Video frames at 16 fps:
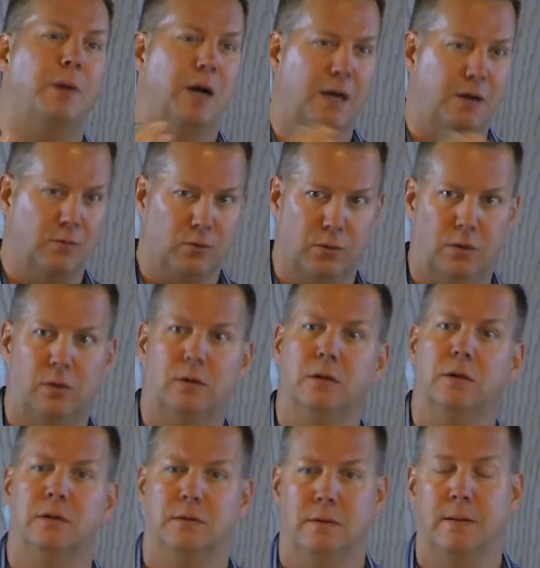by role.
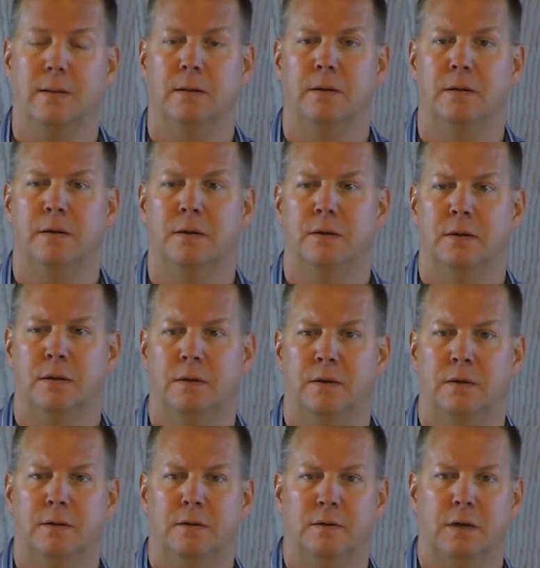
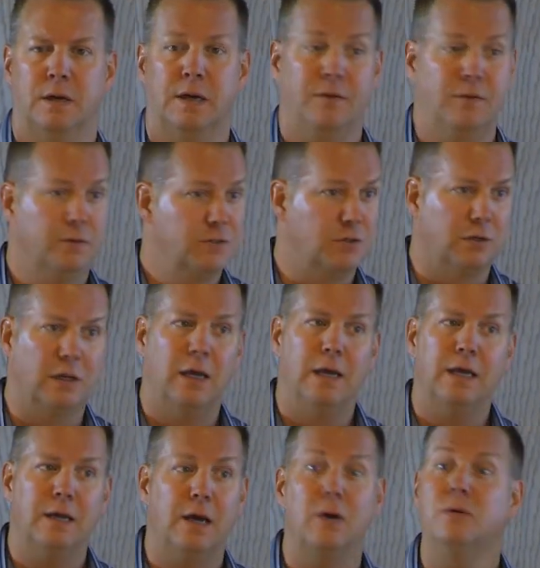Okay, and those are
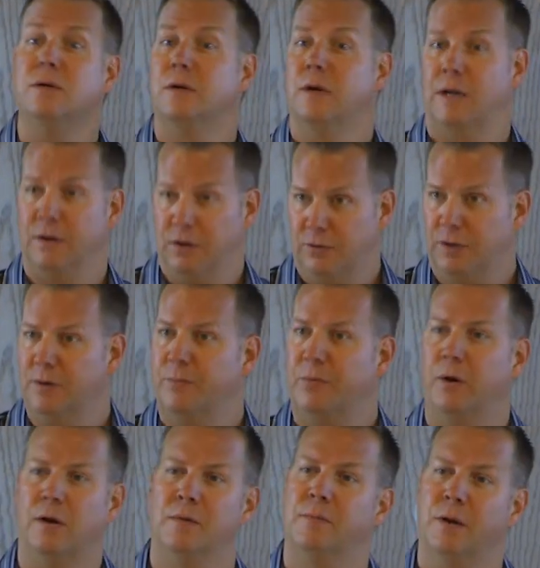laid out and agreed
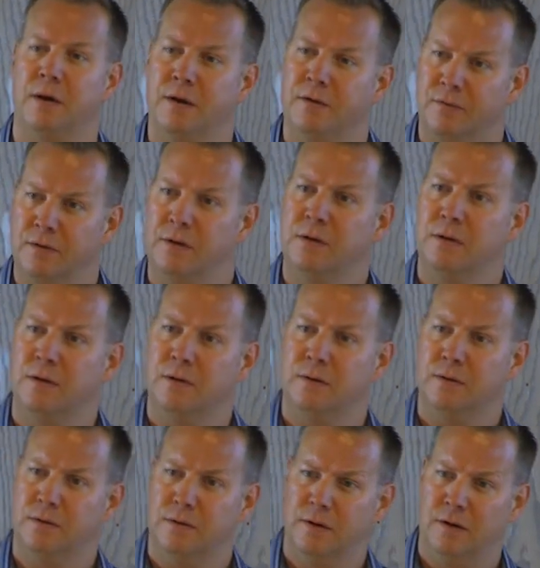upon by
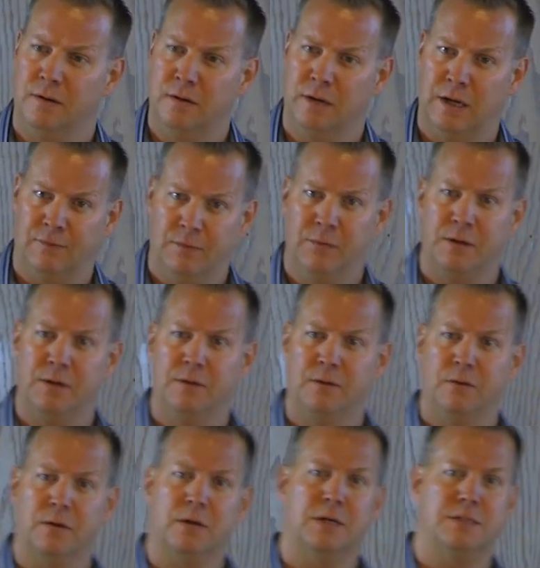everybody in
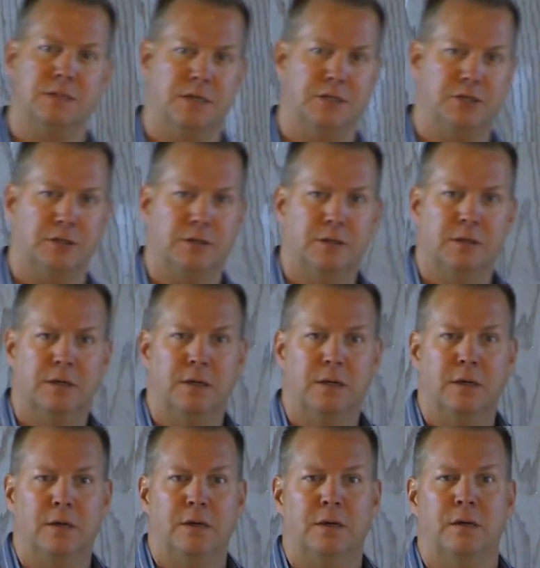the organization.
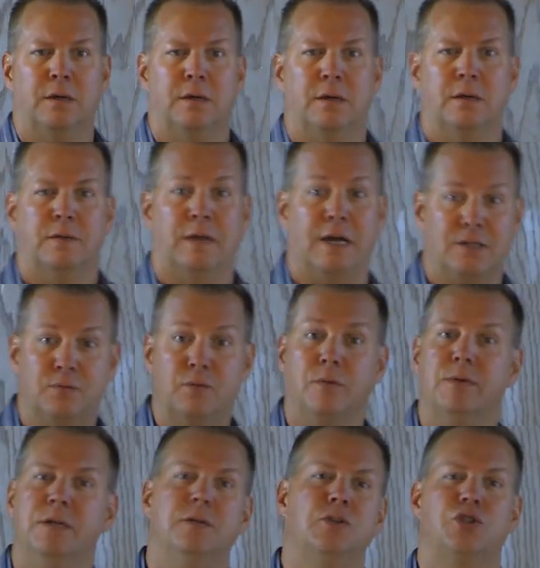That's
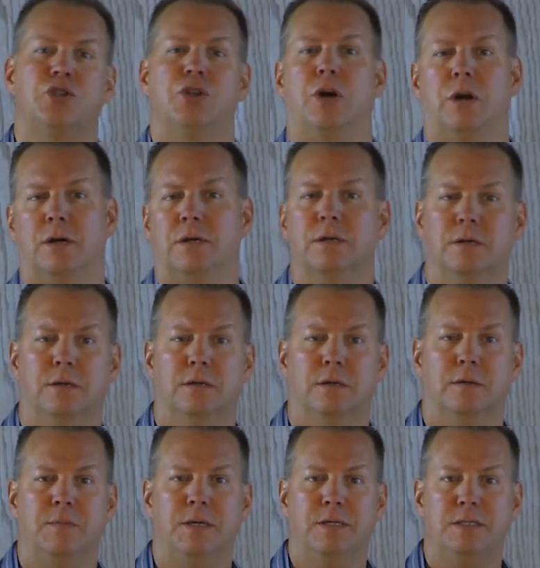where we need to start,
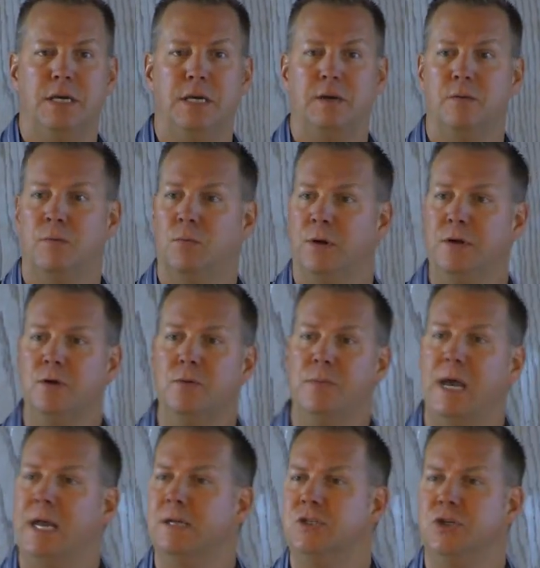because what are you
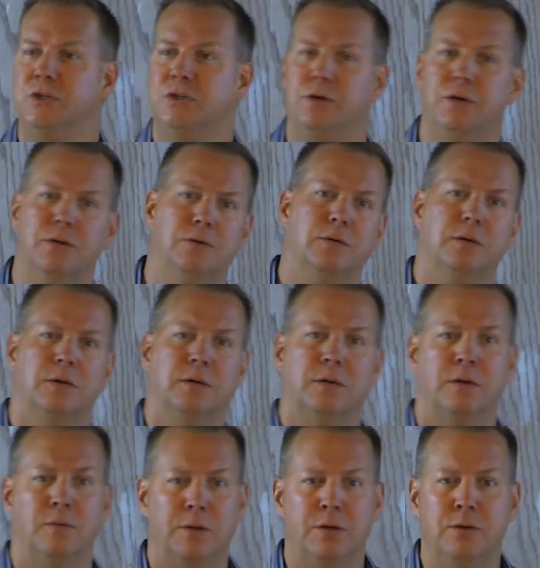managing to?
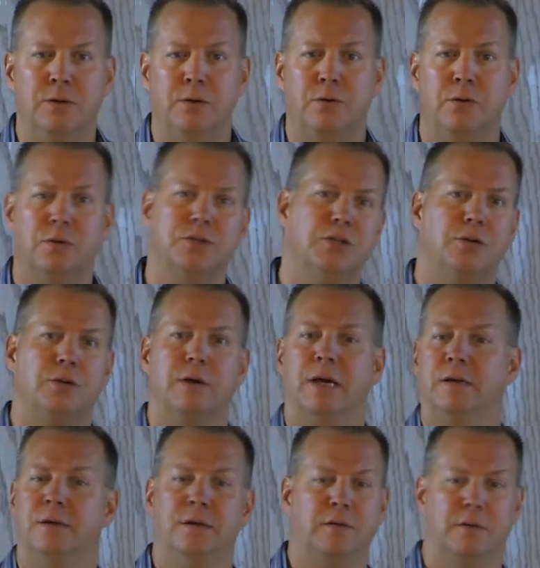What are you course
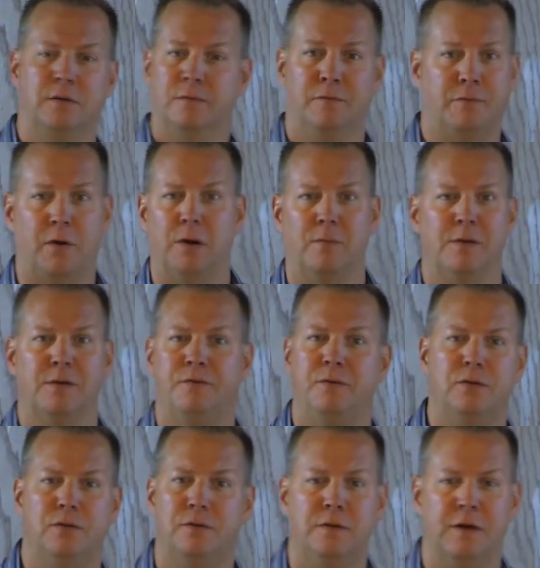correcting from
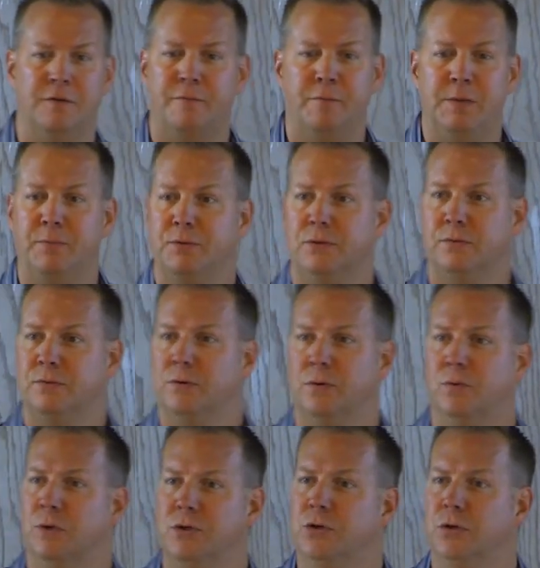if people don't
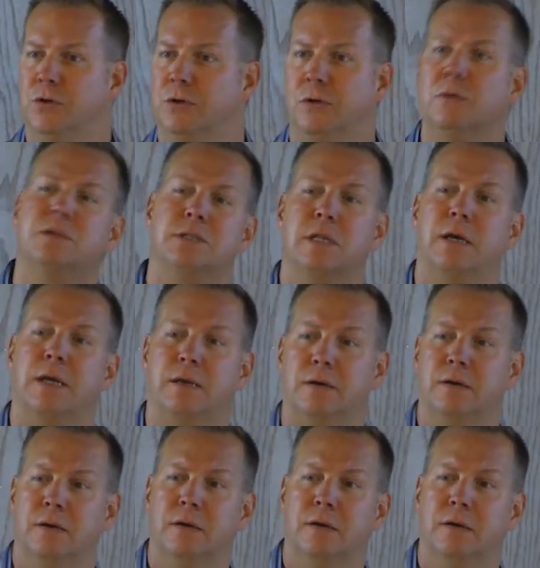know what good looks like?